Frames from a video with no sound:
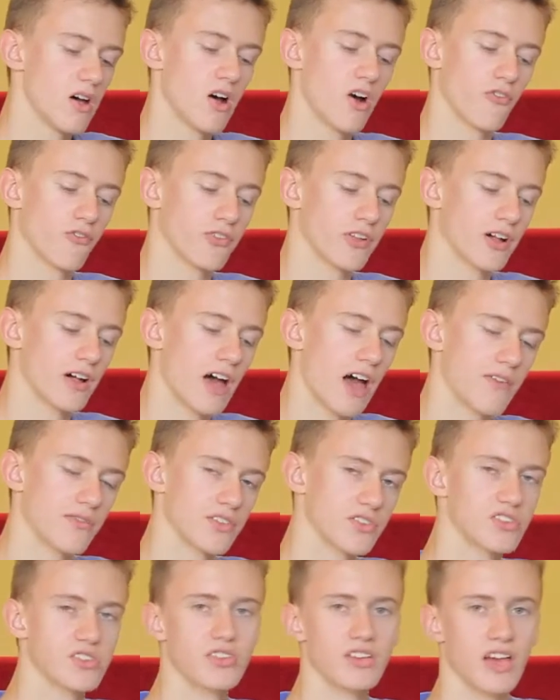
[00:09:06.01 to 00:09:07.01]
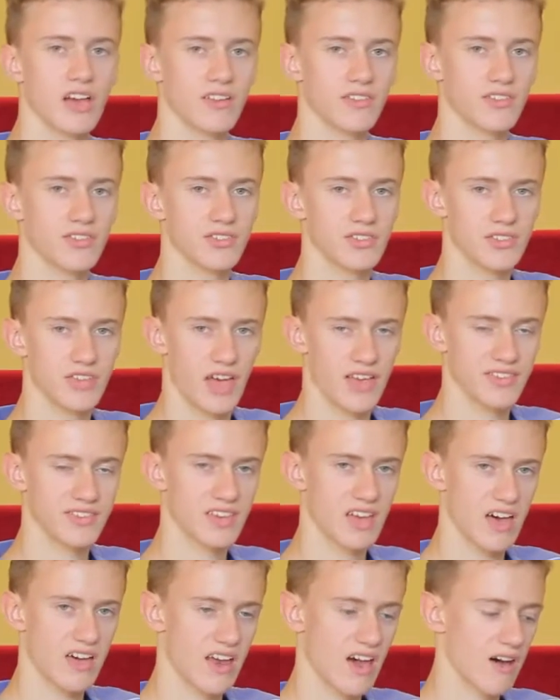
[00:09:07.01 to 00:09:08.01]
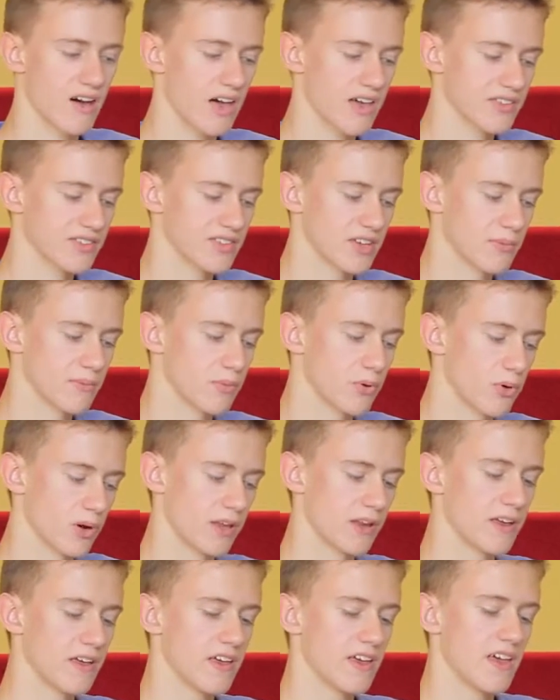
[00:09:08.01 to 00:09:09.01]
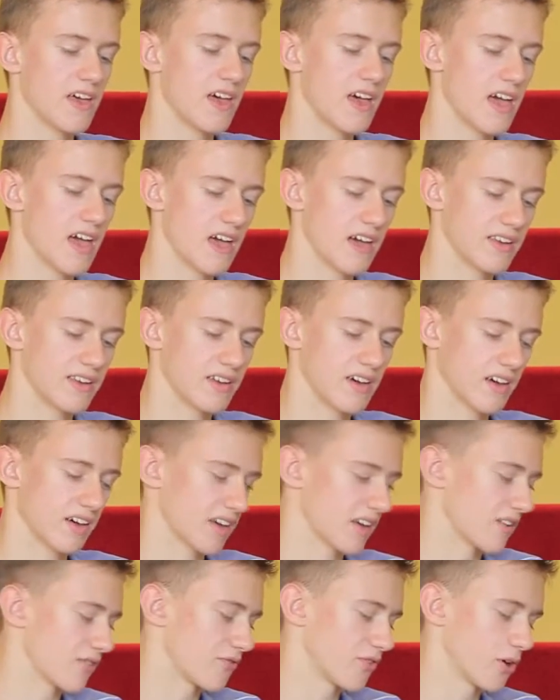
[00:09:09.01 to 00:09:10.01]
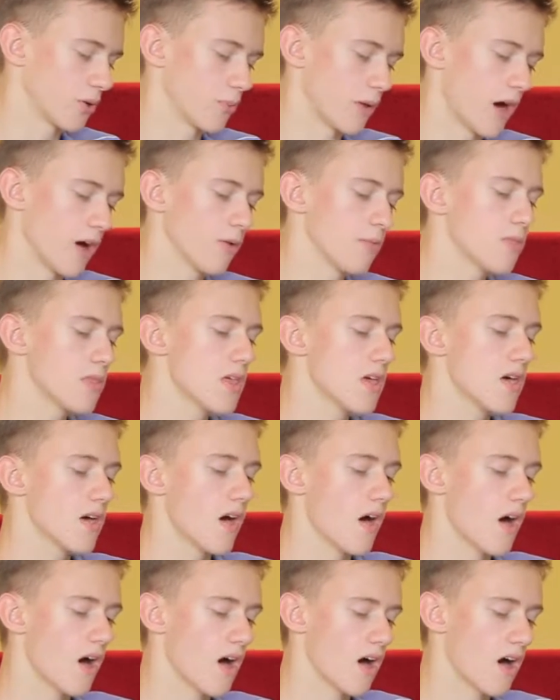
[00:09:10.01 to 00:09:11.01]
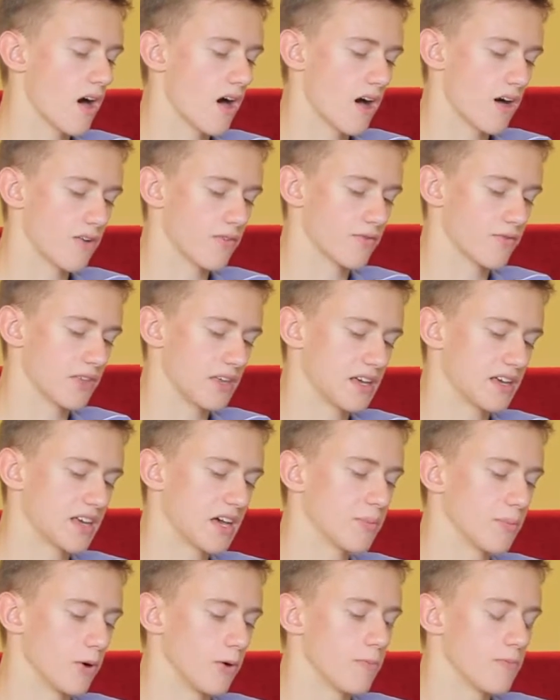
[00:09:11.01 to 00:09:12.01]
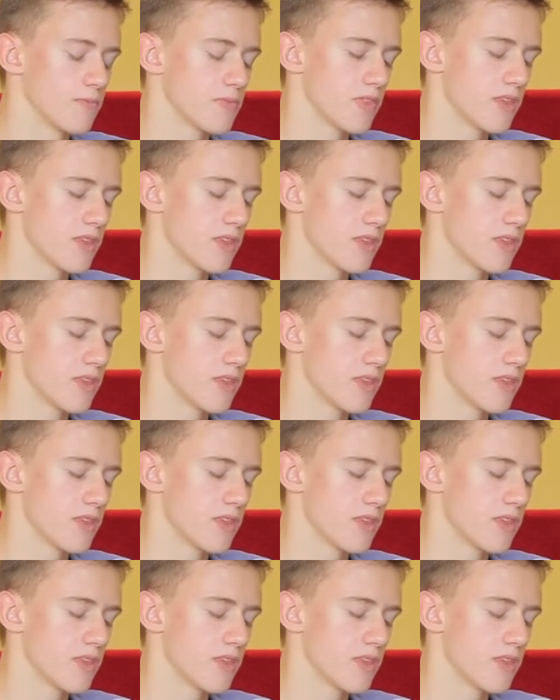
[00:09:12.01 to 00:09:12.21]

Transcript: Hopefully I'll have the chance to test that out at some point and get a film out of the gimbal.